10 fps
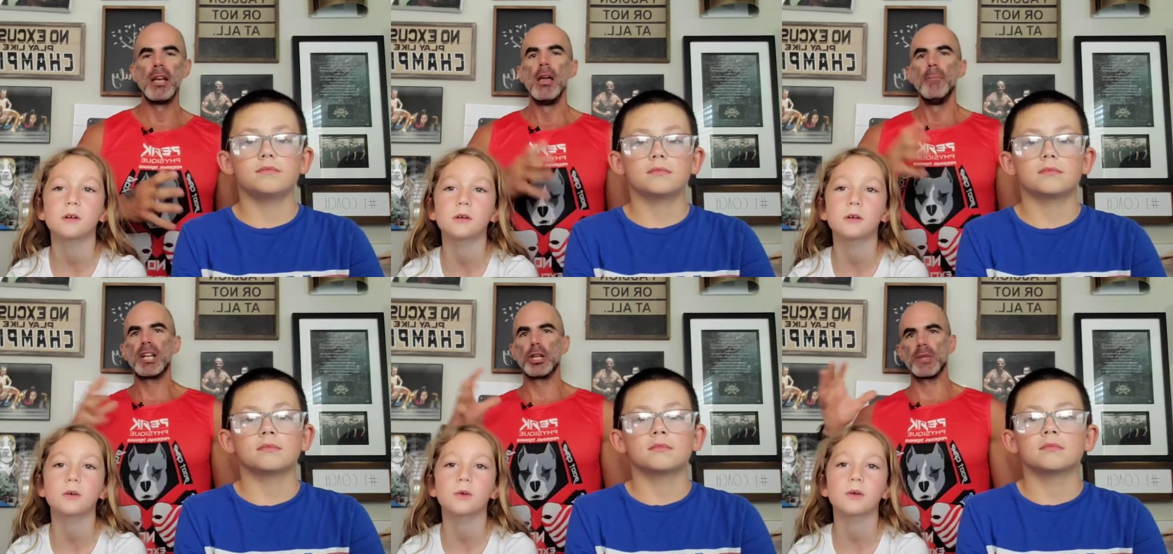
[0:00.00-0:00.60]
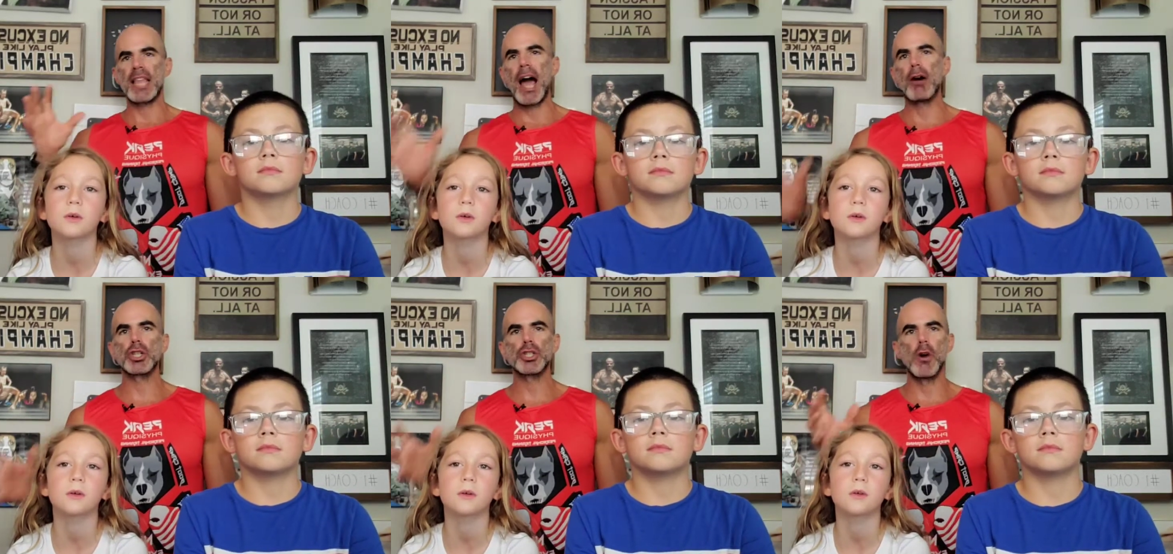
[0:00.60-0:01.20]
Speaker 1: because without a
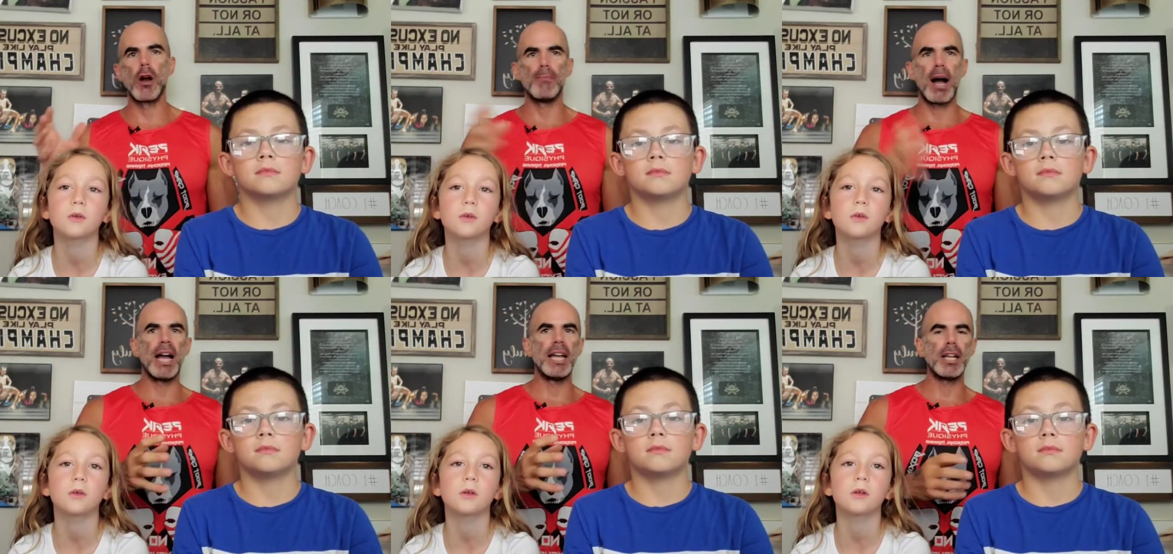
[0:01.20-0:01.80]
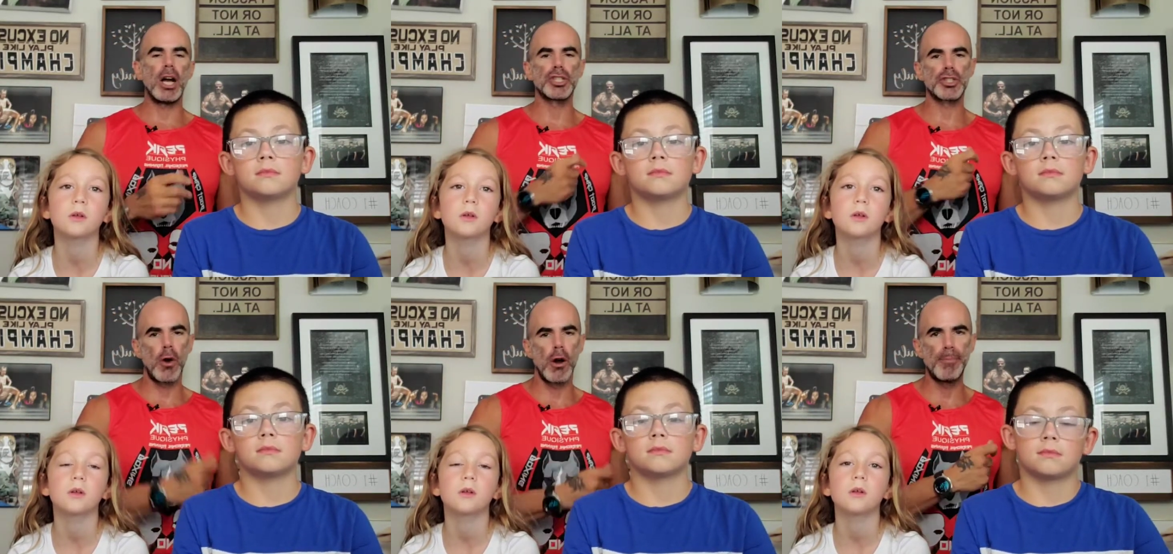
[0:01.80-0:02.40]
strong mind, a
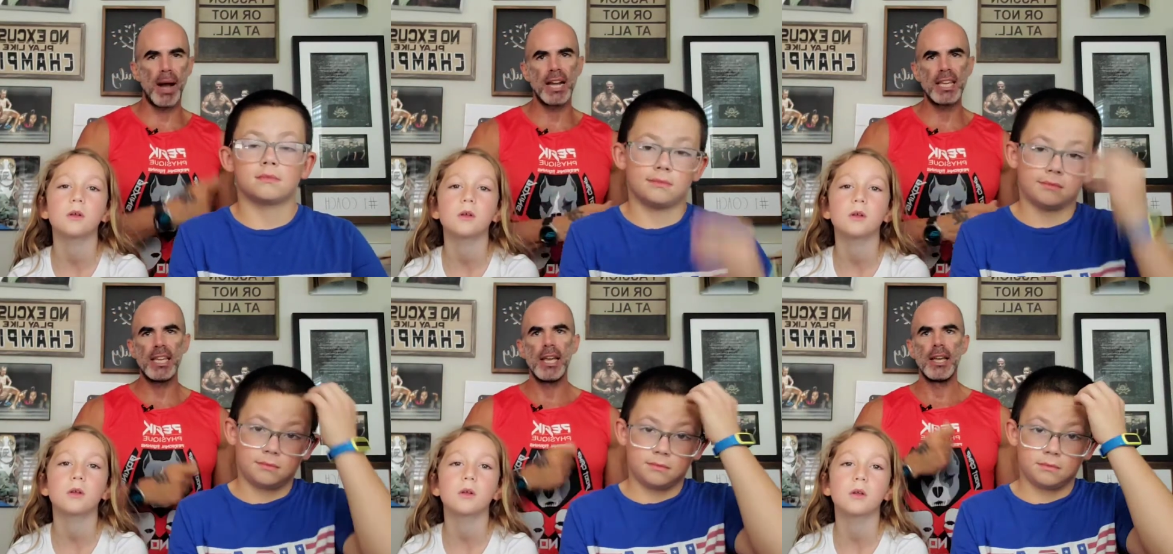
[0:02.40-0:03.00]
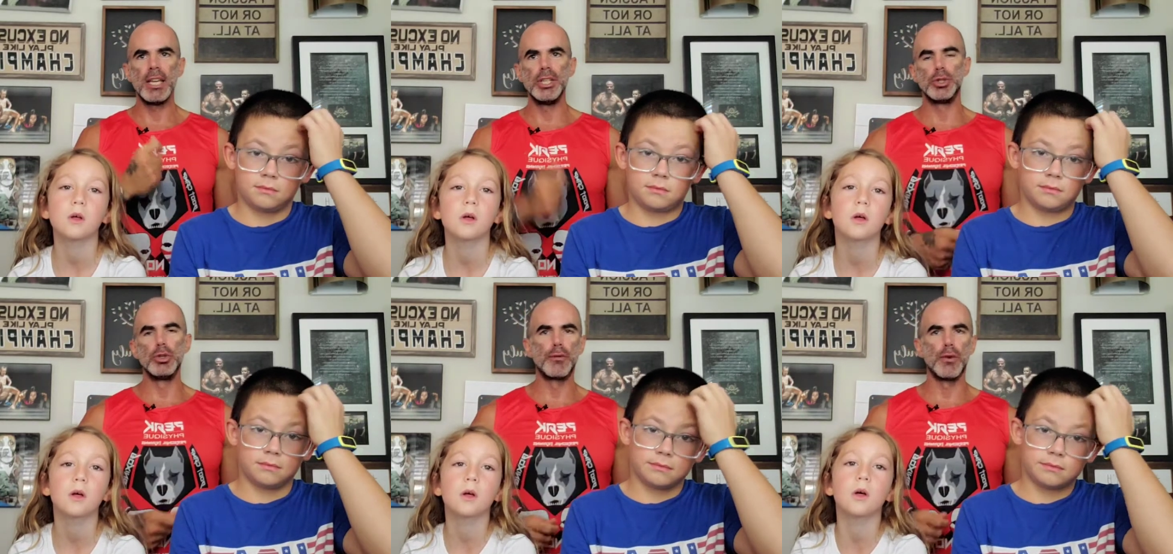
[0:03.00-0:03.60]
strong body is
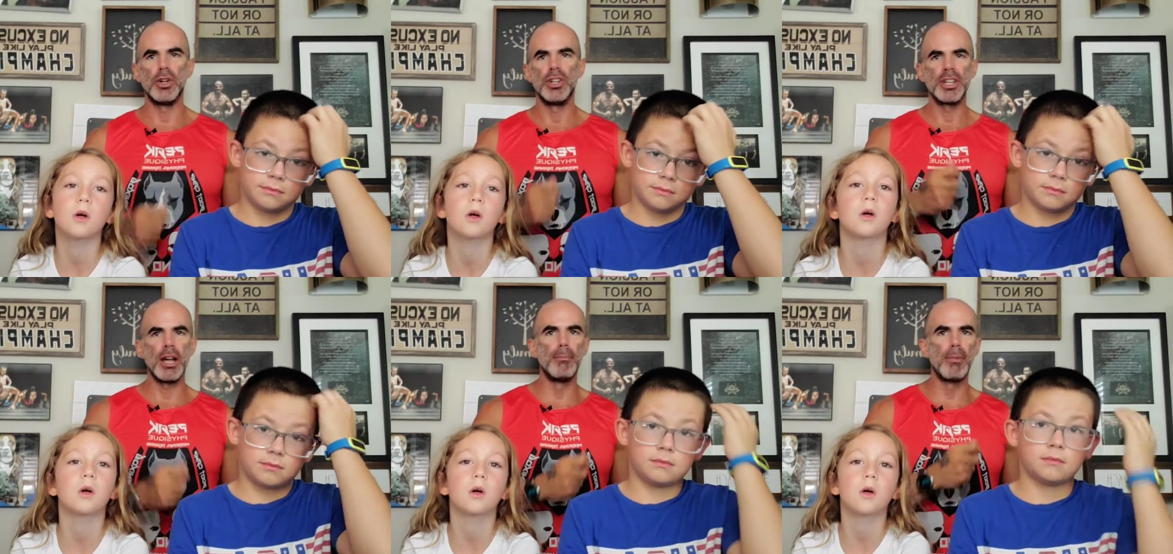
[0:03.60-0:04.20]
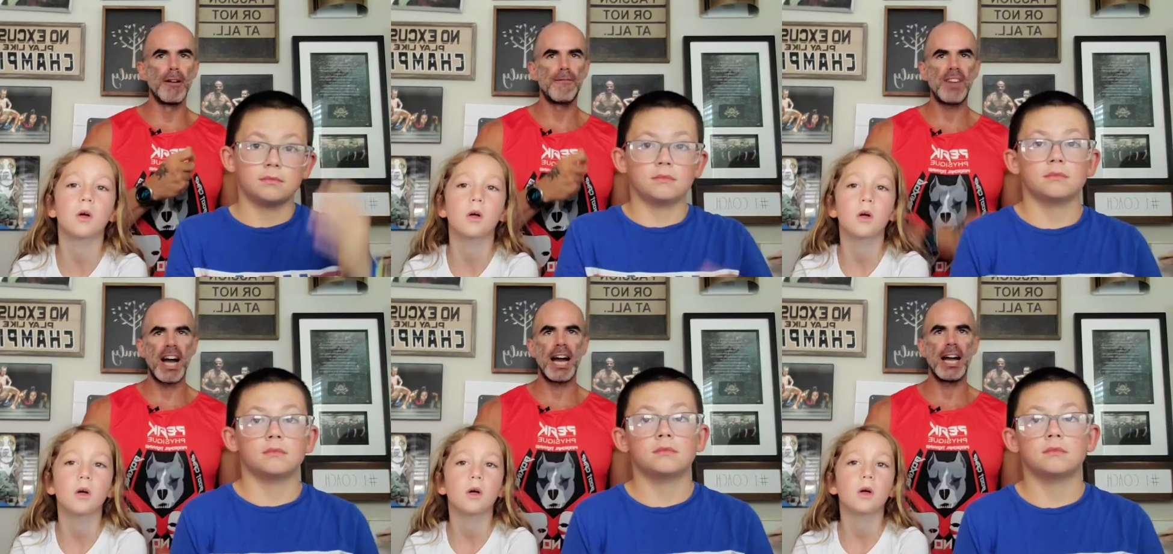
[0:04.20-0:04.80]
useful. Number
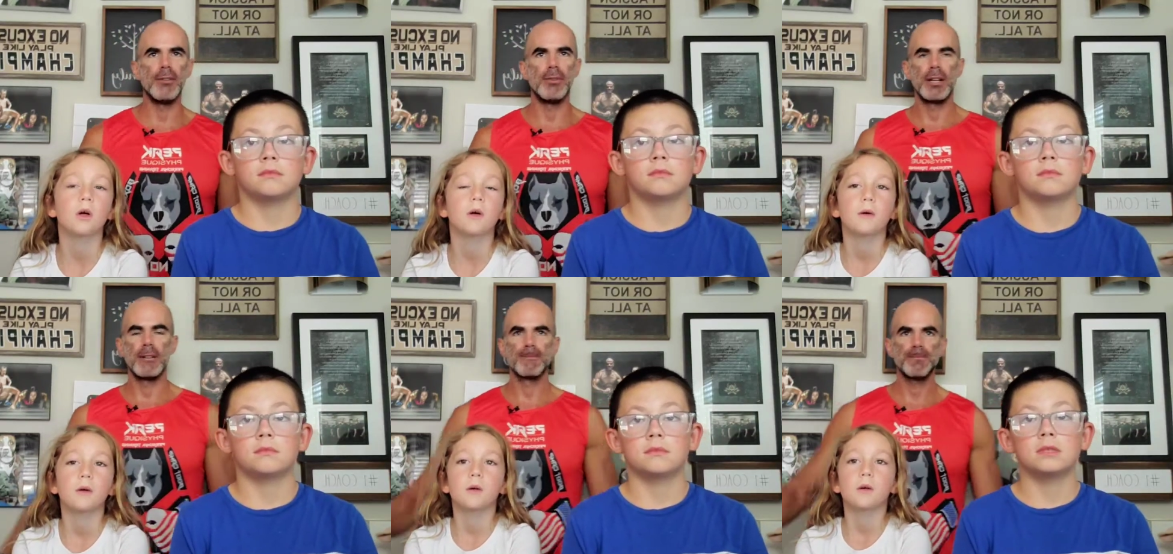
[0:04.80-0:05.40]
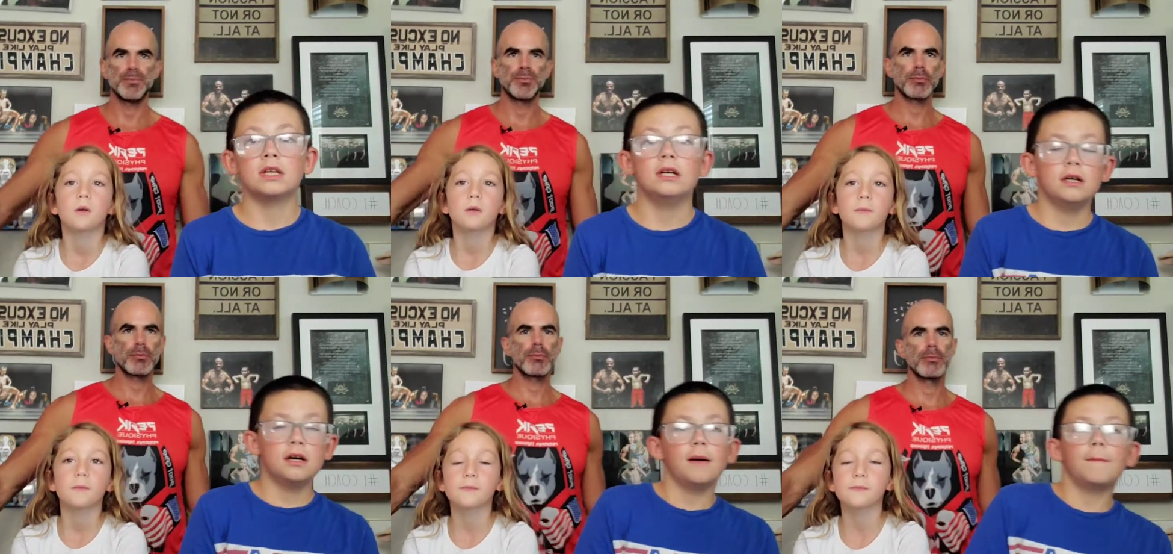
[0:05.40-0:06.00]
five.
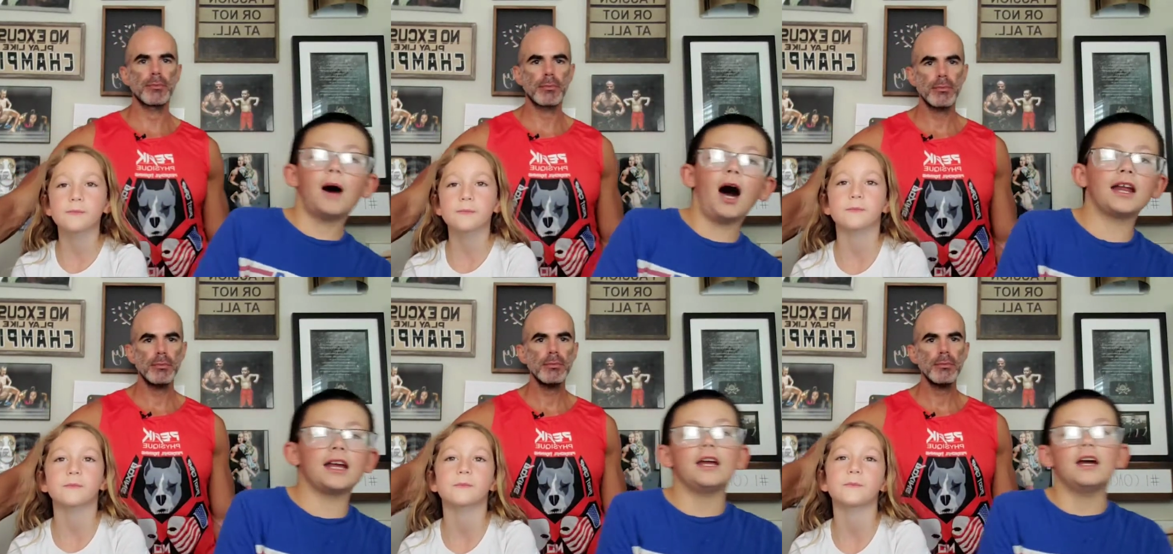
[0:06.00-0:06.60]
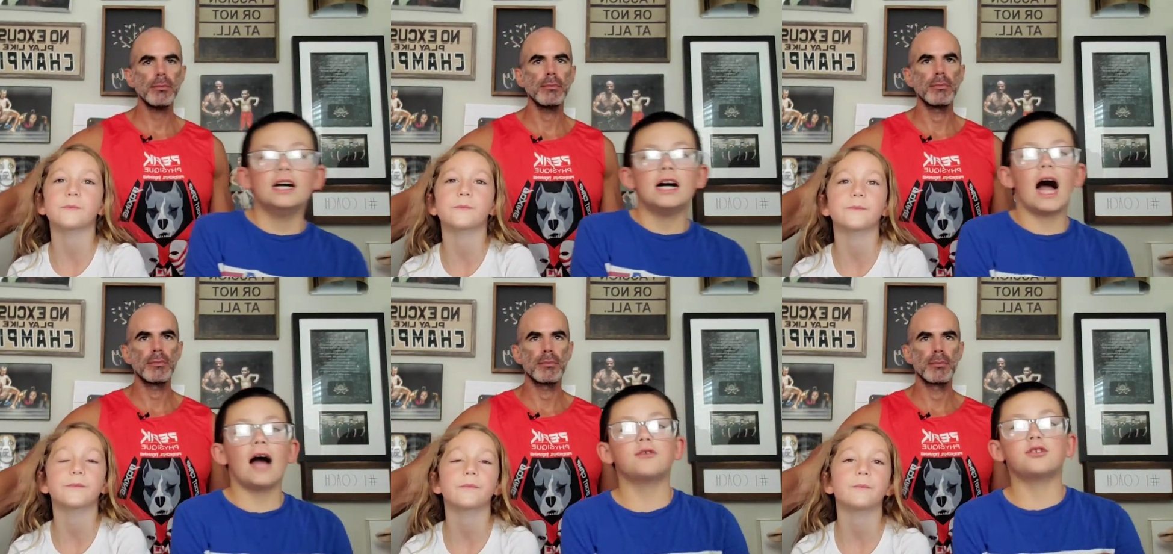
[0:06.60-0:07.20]
Speaker 2: Body.
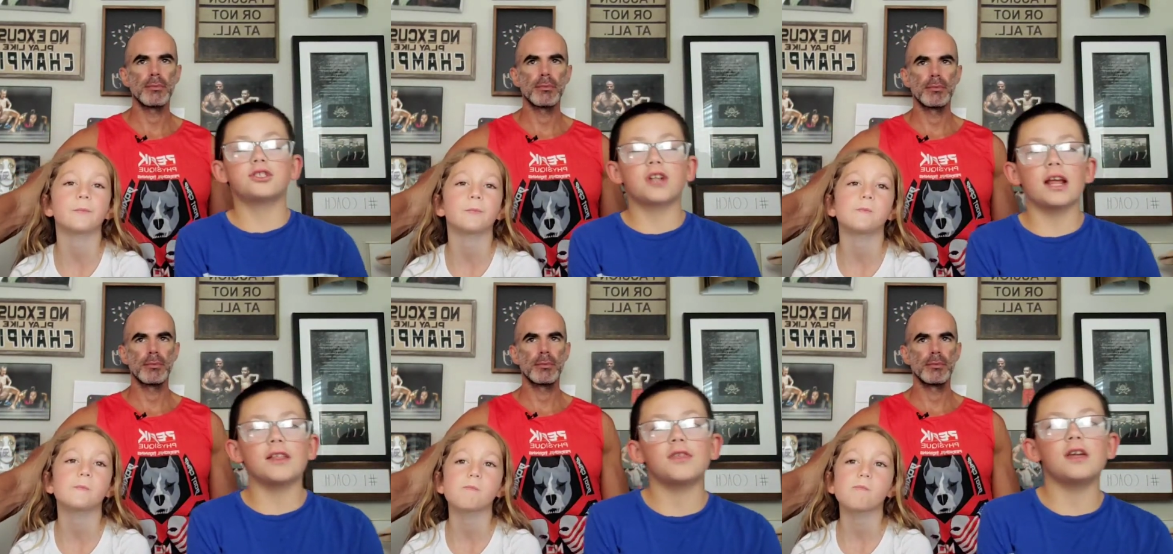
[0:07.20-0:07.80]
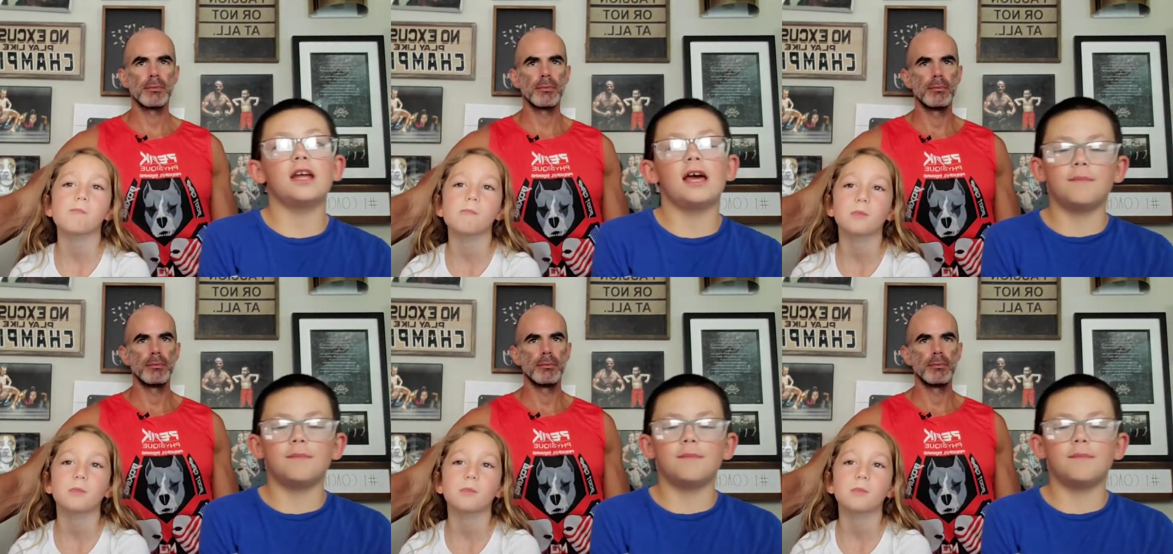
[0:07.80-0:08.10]
I will strengthen and